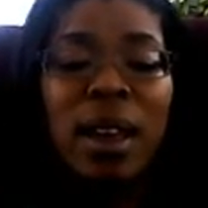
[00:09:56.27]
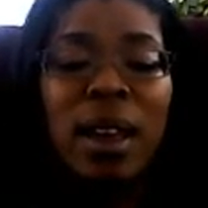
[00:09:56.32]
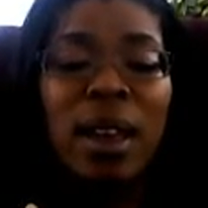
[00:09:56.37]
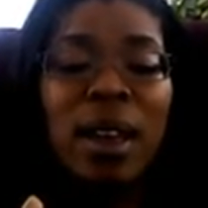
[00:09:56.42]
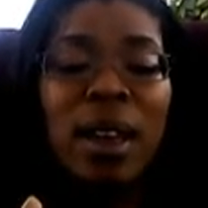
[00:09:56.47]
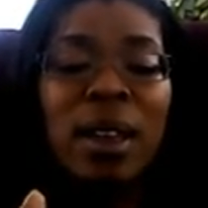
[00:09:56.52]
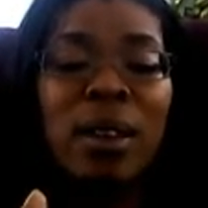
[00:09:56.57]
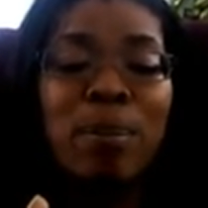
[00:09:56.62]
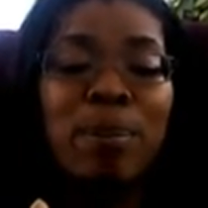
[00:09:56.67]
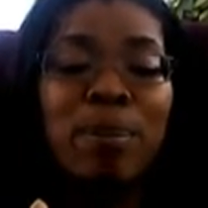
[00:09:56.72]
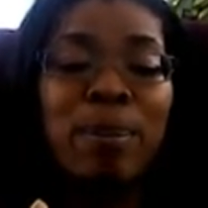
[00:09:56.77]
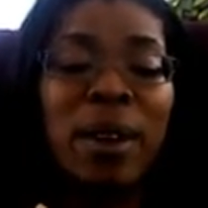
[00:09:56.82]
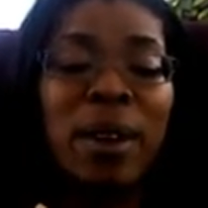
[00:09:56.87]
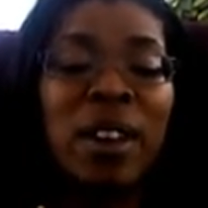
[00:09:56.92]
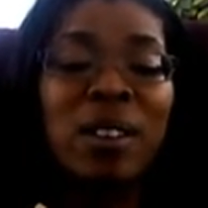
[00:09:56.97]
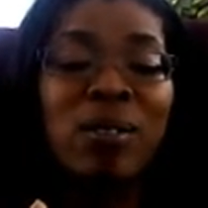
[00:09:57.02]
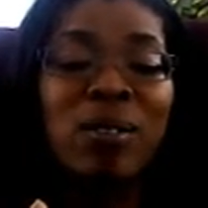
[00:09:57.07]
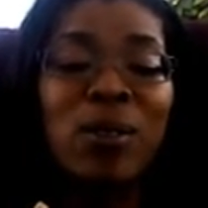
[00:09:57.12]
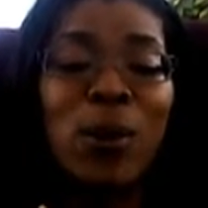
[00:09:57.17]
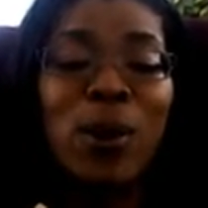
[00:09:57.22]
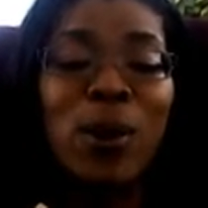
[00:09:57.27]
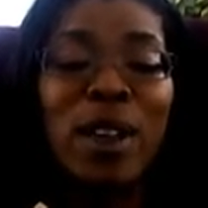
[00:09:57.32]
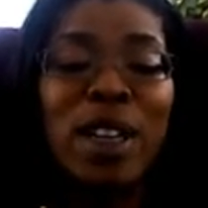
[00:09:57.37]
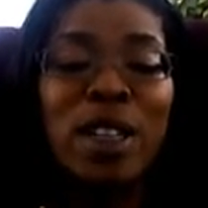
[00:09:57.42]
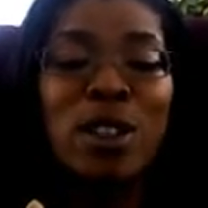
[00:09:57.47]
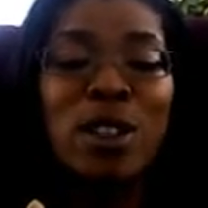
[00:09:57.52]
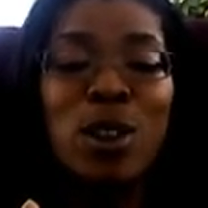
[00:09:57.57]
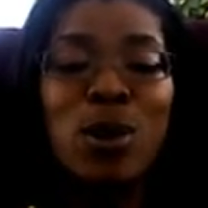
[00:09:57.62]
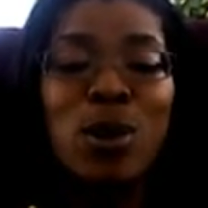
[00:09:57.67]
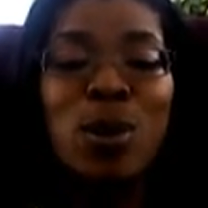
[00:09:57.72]
For he
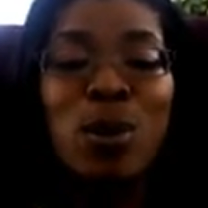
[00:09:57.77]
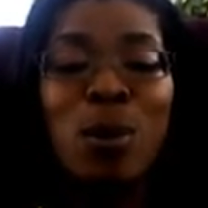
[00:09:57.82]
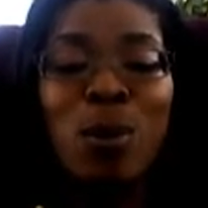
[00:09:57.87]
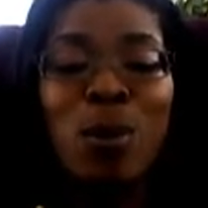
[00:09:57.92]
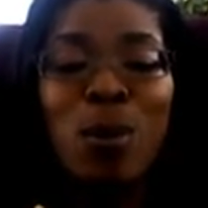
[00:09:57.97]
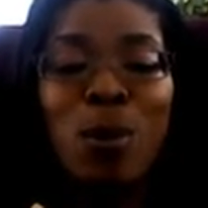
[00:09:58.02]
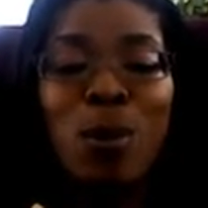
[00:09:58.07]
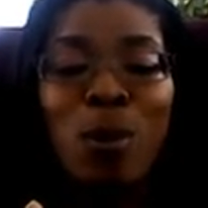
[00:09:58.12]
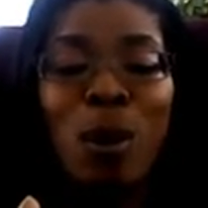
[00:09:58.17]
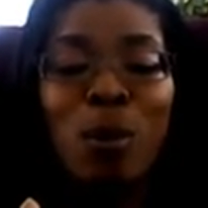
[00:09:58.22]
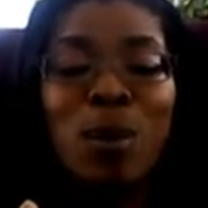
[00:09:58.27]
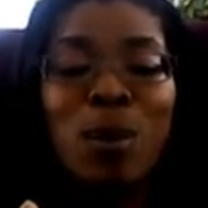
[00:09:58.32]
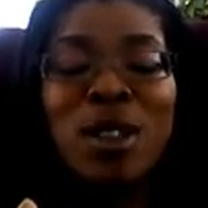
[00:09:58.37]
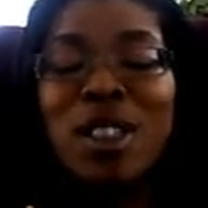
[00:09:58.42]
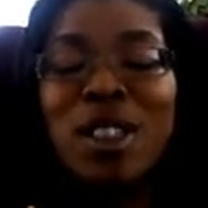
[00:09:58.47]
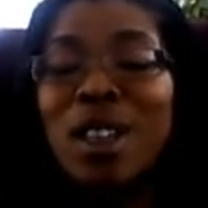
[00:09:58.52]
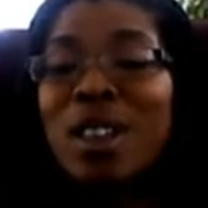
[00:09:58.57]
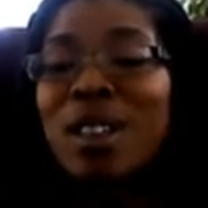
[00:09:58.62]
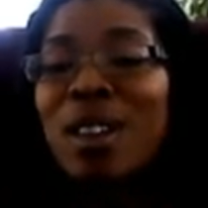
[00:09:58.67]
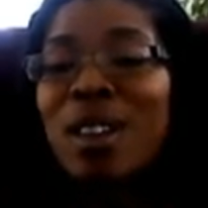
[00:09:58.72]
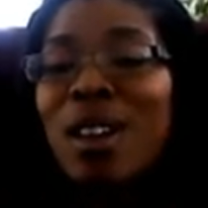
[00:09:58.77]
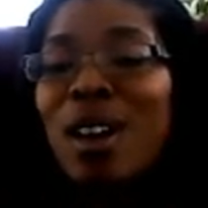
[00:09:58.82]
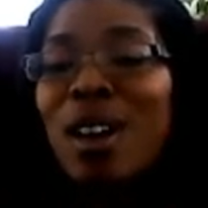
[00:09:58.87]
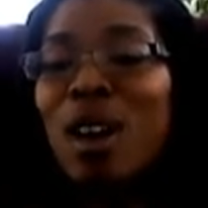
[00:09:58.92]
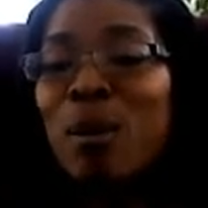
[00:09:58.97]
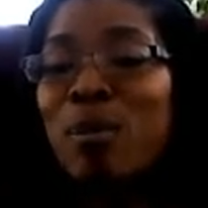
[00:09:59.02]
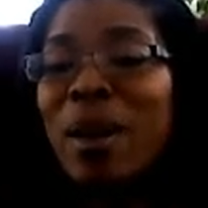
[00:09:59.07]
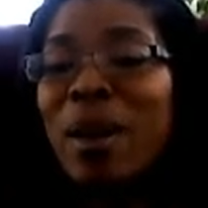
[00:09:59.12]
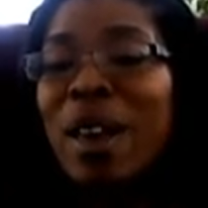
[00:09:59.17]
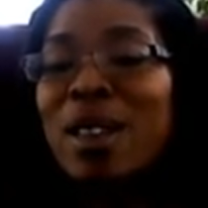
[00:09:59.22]
knew what was in
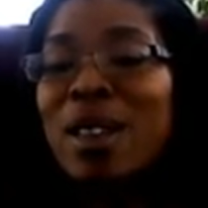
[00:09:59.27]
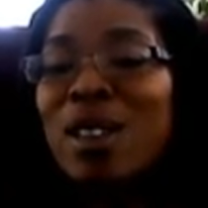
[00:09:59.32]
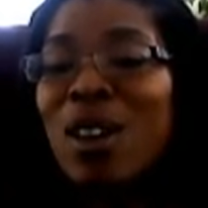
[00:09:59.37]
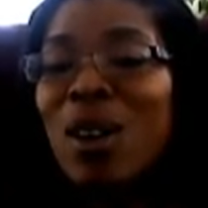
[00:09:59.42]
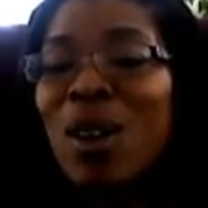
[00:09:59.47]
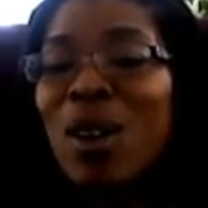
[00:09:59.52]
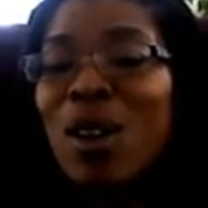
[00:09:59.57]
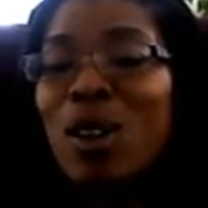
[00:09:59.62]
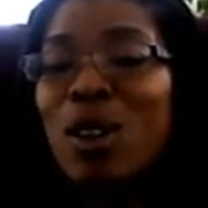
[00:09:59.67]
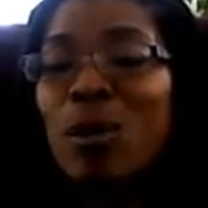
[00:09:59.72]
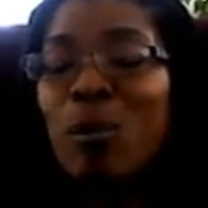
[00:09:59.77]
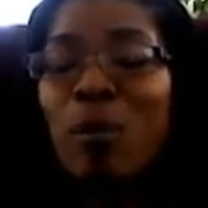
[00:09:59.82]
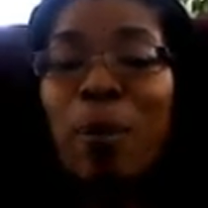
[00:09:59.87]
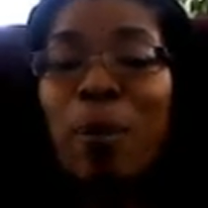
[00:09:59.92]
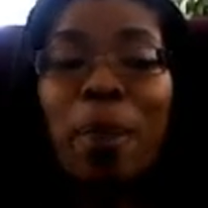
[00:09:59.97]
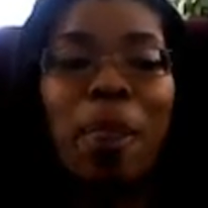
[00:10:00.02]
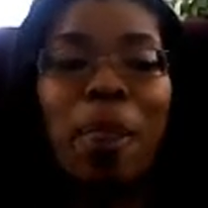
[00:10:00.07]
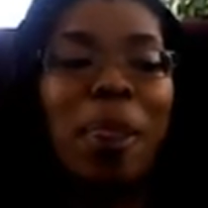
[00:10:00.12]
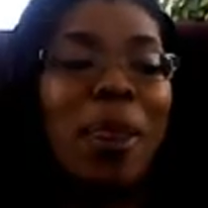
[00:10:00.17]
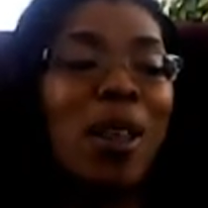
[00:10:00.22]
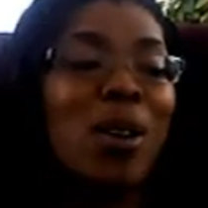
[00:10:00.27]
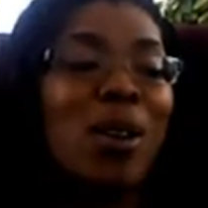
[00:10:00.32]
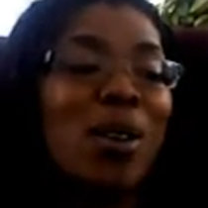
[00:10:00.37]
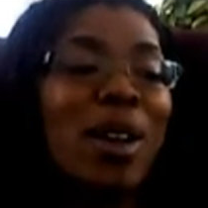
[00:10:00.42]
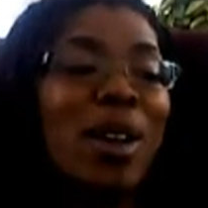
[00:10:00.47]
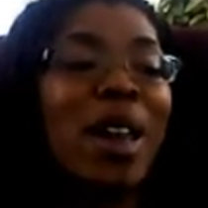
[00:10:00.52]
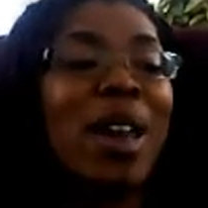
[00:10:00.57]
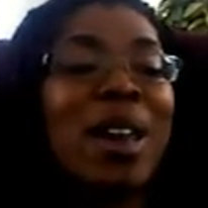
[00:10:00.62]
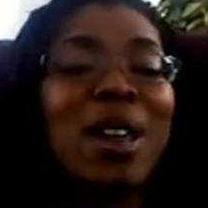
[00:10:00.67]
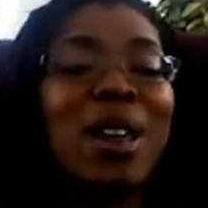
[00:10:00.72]
a man's heart.
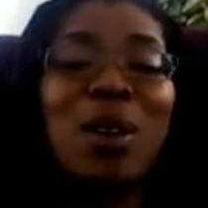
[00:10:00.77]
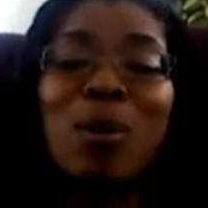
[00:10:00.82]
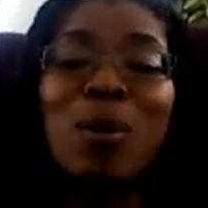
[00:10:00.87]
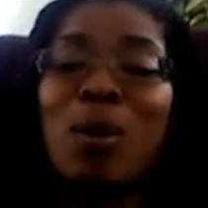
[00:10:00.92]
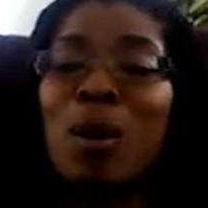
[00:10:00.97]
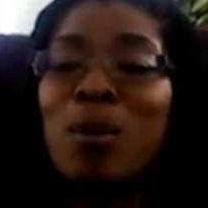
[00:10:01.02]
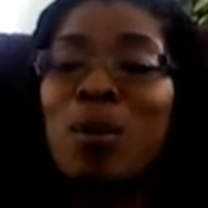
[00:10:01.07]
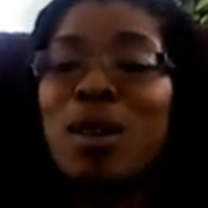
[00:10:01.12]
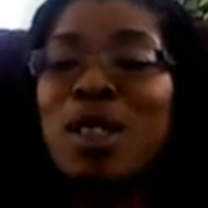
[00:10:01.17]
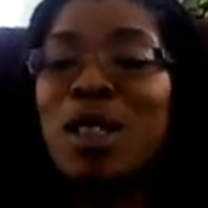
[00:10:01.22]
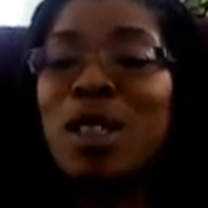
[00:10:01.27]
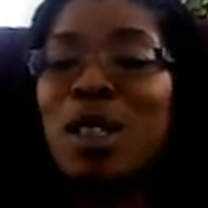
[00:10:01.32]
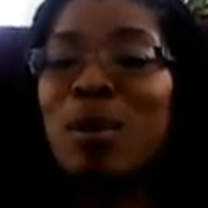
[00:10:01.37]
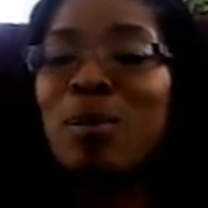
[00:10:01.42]
Okay, what was in a